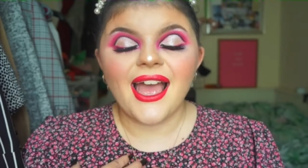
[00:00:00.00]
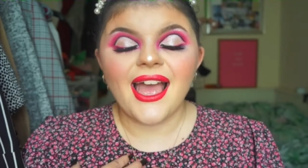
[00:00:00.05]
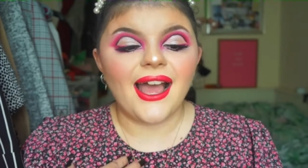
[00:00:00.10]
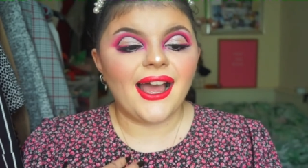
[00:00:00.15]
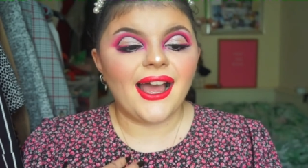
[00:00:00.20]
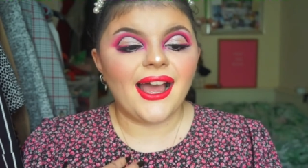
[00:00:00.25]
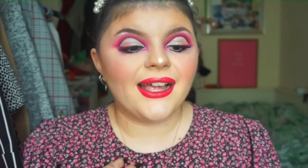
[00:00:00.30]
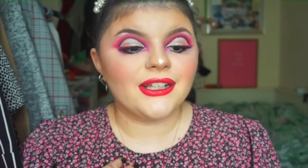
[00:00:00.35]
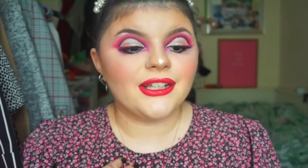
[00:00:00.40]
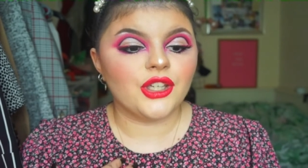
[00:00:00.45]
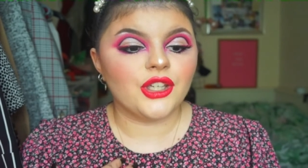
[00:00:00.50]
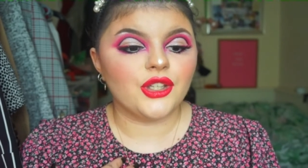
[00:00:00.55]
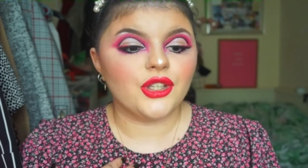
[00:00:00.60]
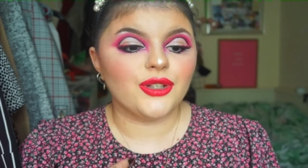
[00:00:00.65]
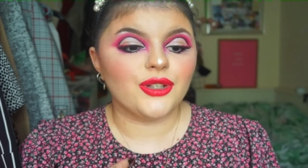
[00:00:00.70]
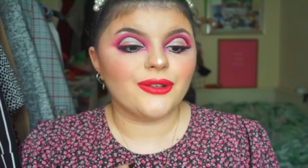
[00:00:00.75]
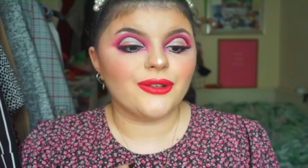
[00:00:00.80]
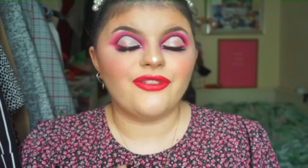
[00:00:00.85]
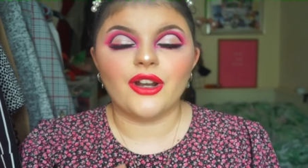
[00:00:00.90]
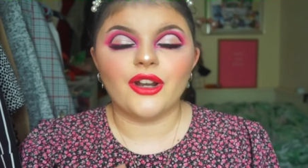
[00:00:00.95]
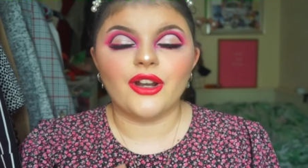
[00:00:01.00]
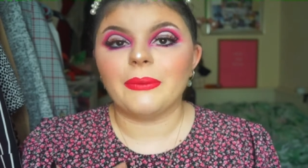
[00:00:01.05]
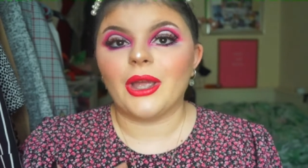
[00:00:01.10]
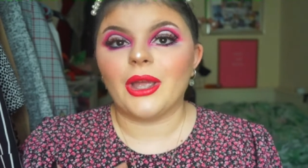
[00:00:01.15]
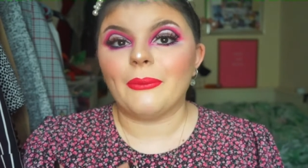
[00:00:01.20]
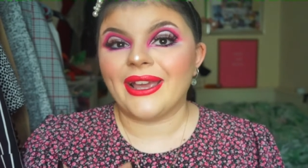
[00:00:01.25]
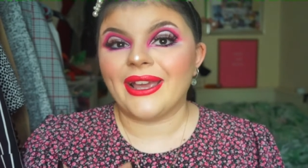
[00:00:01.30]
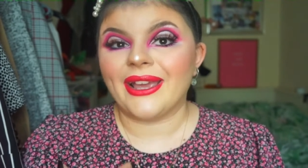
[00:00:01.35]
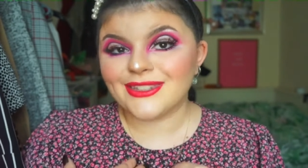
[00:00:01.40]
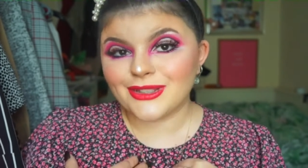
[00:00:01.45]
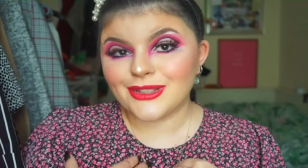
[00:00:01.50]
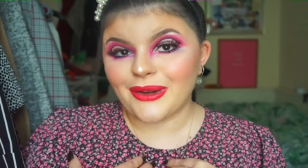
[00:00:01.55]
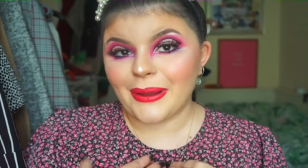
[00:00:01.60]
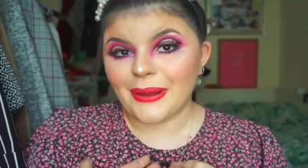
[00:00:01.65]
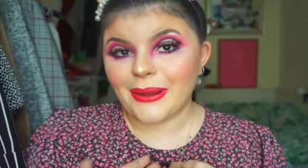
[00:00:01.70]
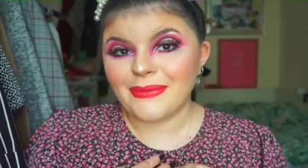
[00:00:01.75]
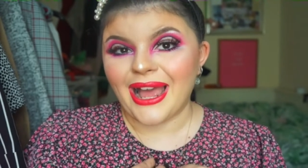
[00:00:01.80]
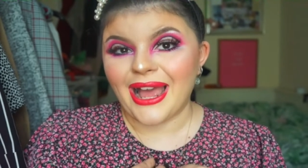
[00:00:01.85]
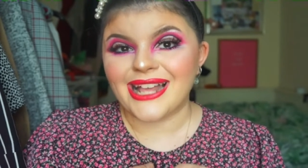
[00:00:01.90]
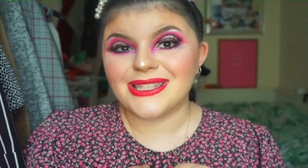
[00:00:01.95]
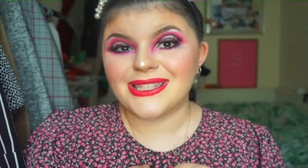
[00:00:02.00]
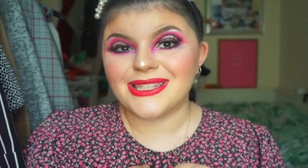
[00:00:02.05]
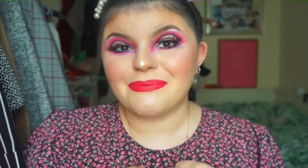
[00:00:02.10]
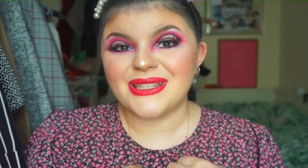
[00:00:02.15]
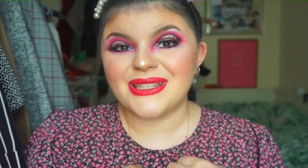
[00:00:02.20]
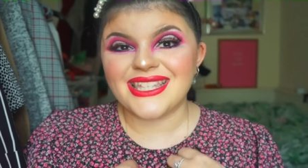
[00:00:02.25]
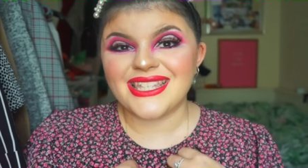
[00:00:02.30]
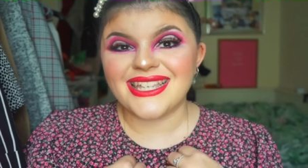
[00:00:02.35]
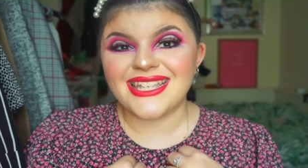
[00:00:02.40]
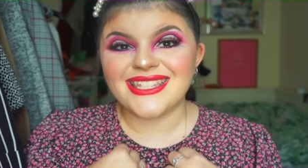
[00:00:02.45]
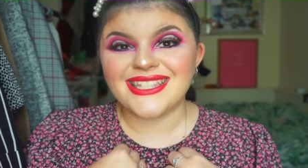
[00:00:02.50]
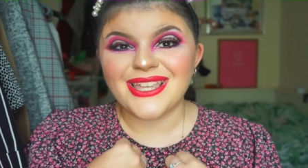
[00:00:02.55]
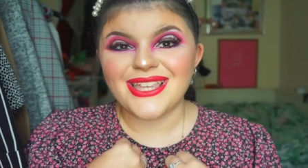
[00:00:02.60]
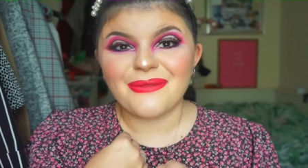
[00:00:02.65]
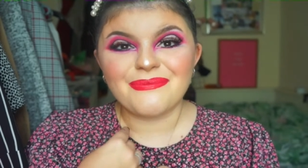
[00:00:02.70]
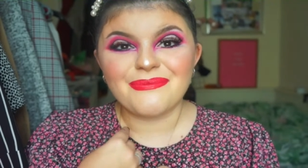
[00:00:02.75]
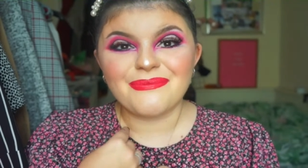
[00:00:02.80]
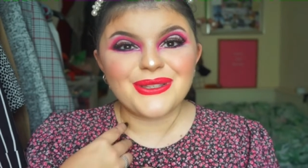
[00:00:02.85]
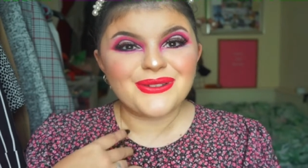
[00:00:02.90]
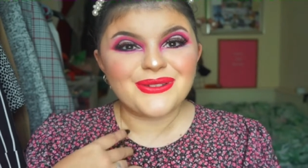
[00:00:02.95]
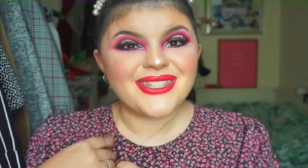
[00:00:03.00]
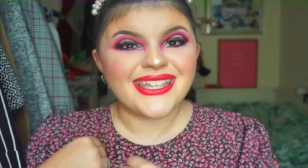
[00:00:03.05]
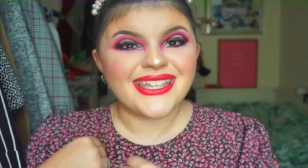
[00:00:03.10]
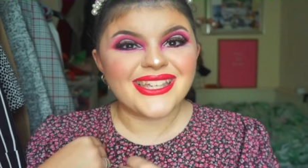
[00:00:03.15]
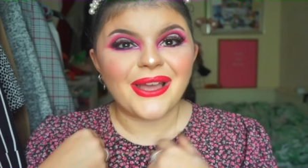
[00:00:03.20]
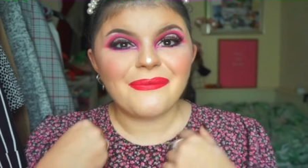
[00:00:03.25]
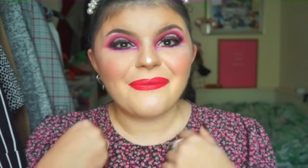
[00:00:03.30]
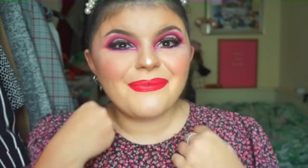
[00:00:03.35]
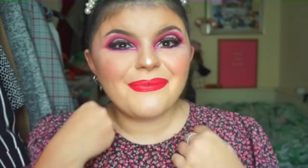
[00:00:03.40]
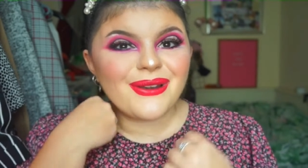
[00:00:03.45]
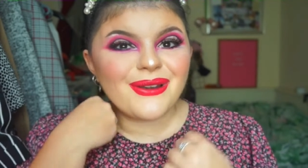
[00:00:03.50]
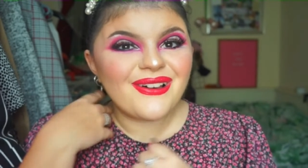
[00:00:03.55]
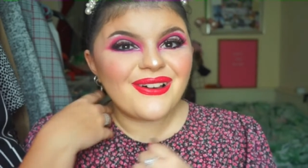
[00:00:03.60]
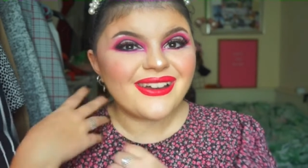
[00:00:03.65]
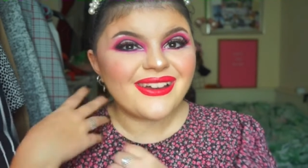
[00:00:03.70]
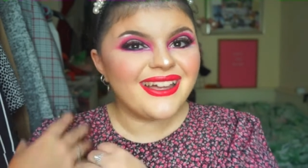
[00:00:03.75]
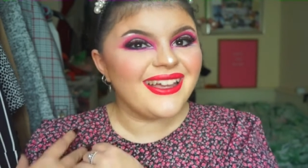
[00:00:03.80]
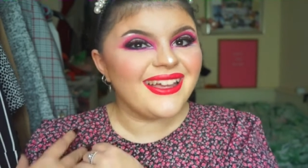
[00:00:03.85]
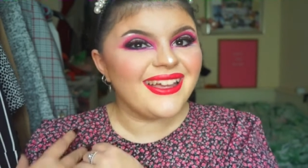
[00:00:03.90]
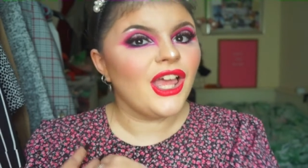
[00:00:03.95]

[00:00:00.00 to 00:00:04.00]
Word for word: And you can follow me on my Instagram at Petite Beauty Blogger.